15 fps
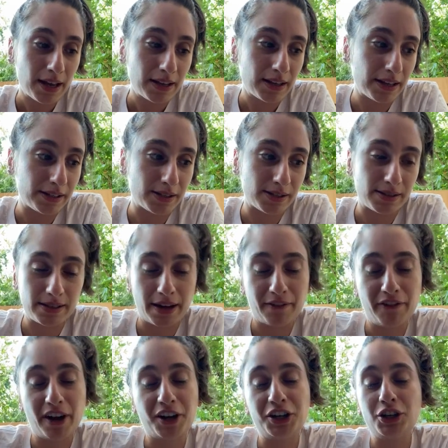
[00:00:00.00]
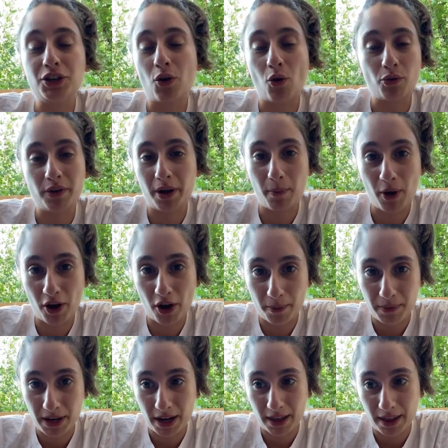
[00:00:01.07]
It's like very known about
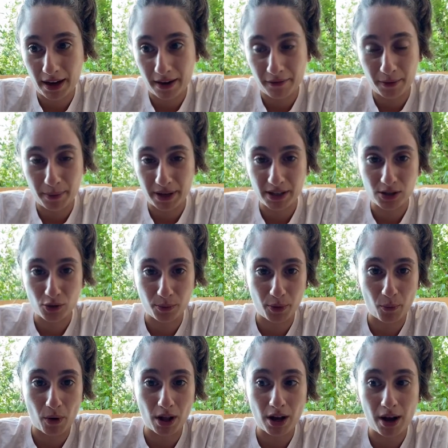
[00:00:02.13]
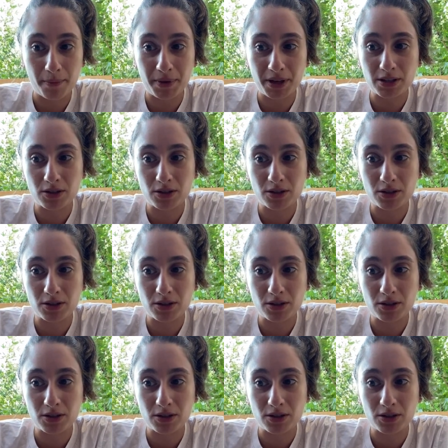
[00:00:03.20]
Armenia that everybody's super welcoming.